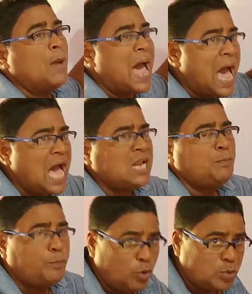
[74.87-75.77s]

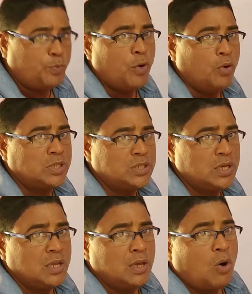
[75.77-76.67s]
are put forth
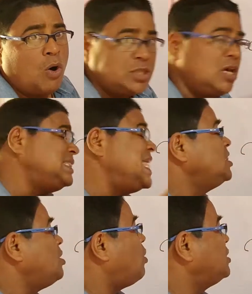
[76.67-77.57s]
other
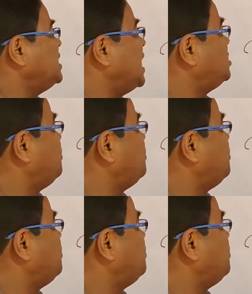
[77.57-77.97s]
than the original